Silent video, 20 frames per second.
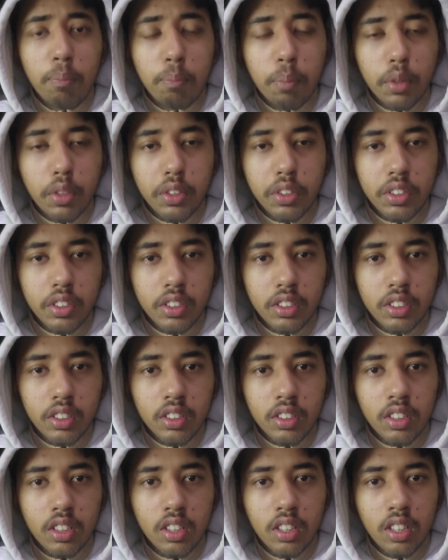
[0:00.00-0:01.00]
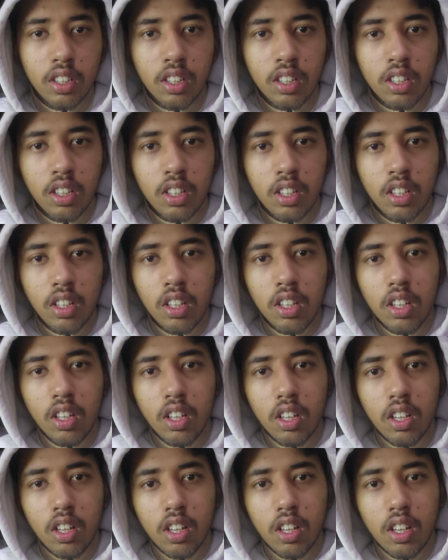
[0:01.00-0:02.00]
person
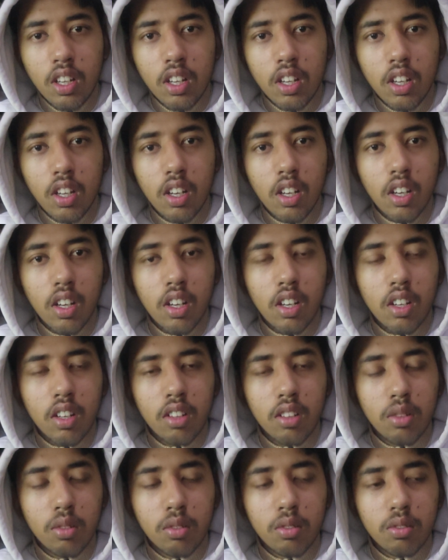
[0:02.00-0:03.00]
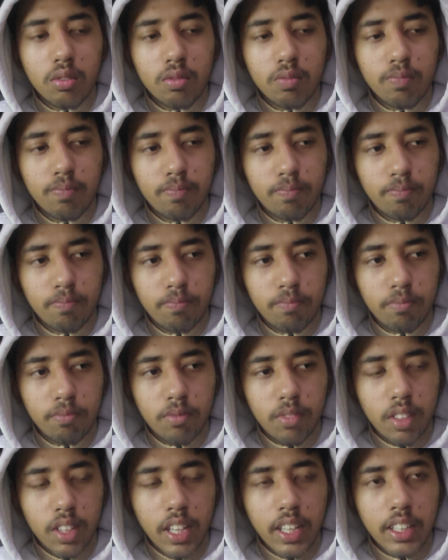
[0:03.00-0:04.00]
uh,
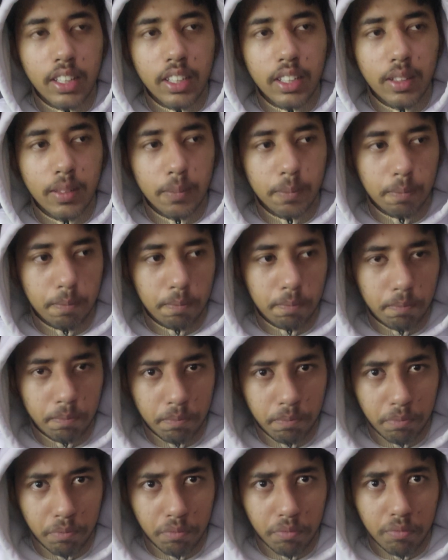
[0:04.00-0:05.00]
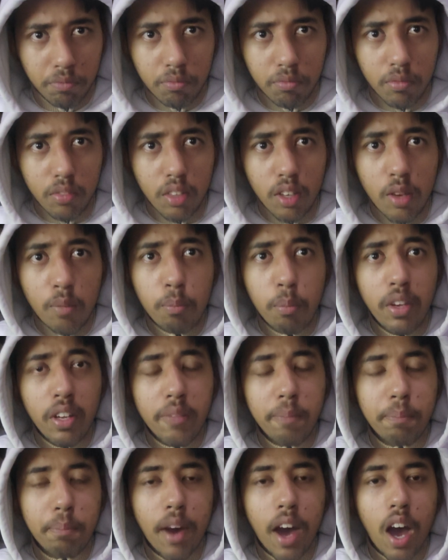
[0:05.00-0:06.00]
like a be
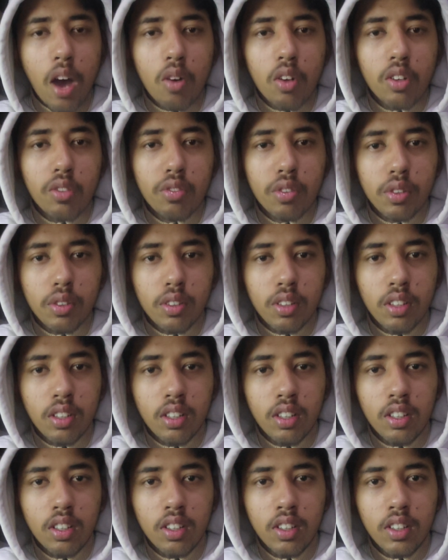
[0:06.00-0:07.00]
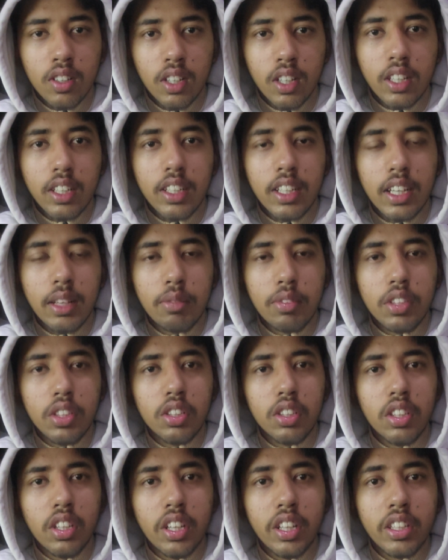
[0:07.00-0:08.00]
powerful. It gives
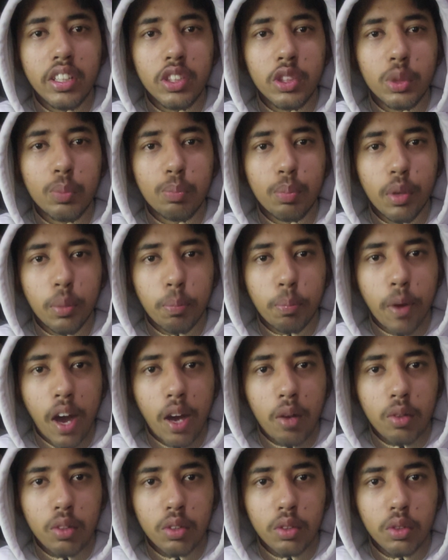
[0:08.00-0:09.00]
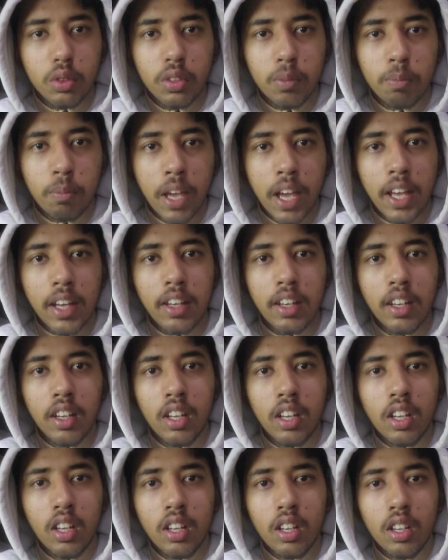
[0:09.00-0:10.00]
us hidden superpower to the man
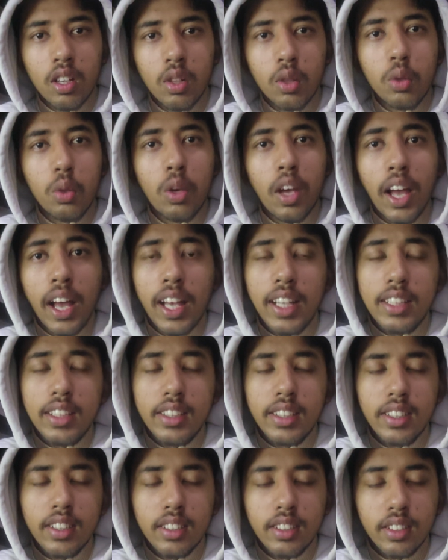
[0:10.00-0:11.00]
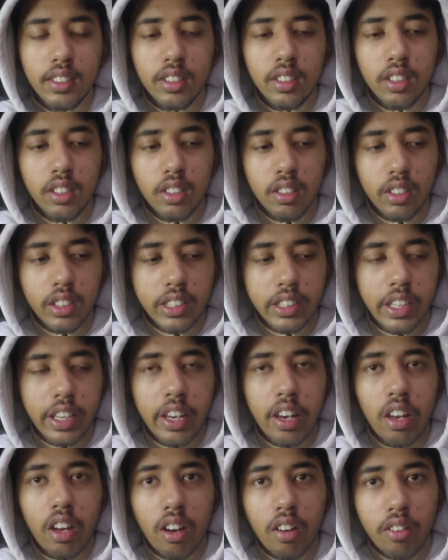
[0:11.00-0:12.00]
who has the
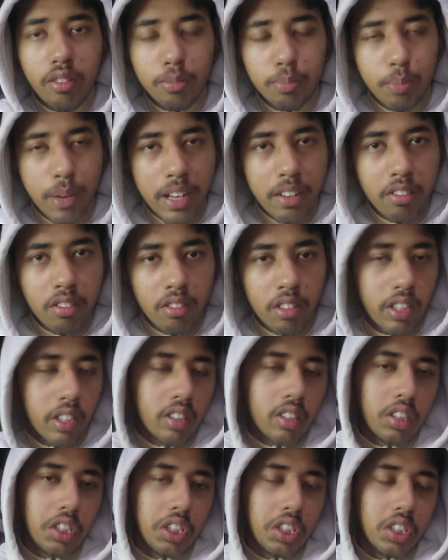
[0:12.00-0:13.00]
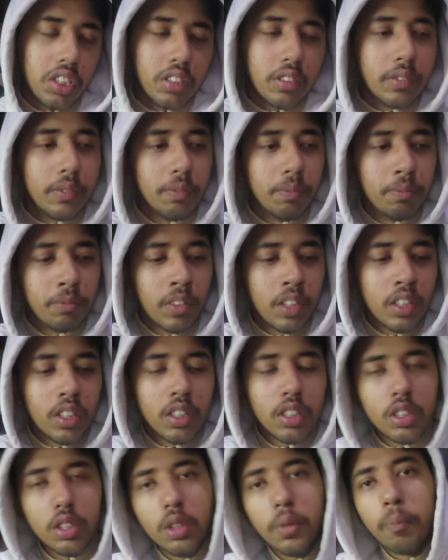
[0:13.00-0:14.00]
skill of pattern recognition.
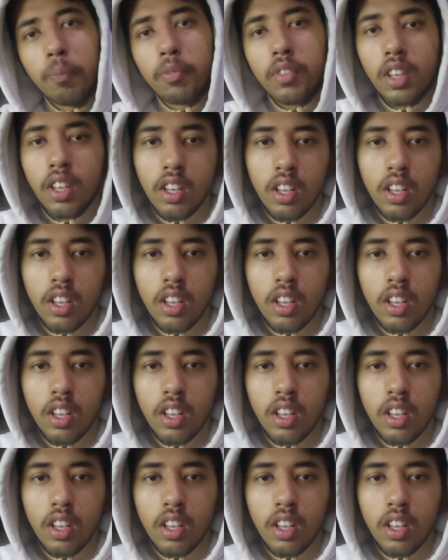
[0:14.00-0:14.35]
So